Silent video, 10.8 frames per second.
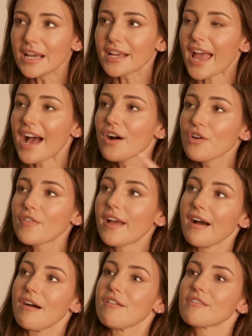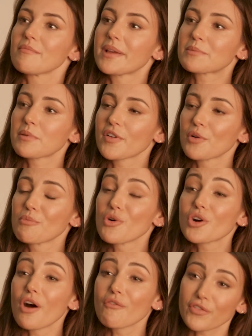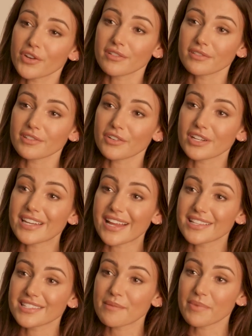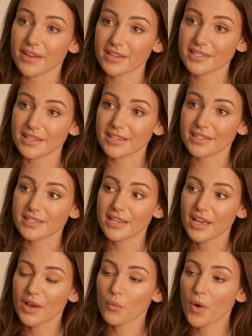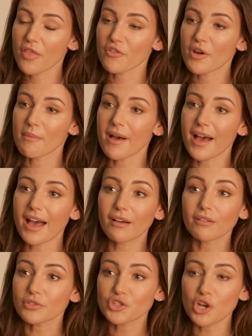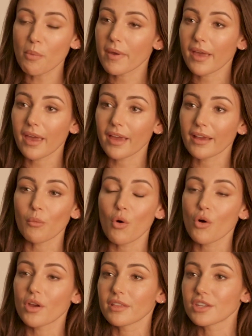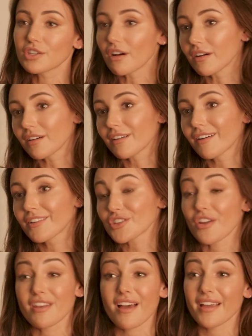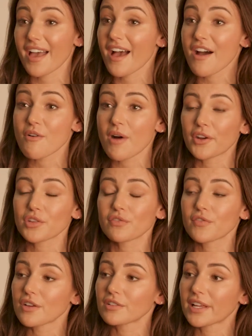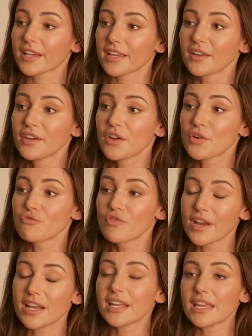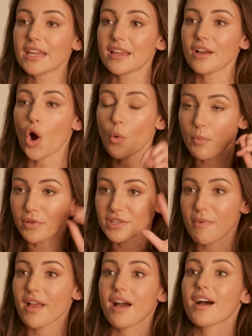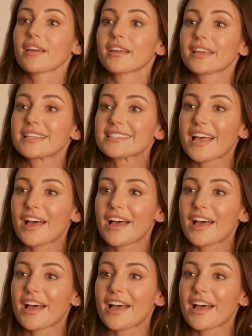Okay, LVL makes me feel more confident on a day-to-day basis. Whether I'm out shopping, walking the dogs, on a night out, I just feel like it really opens my eyes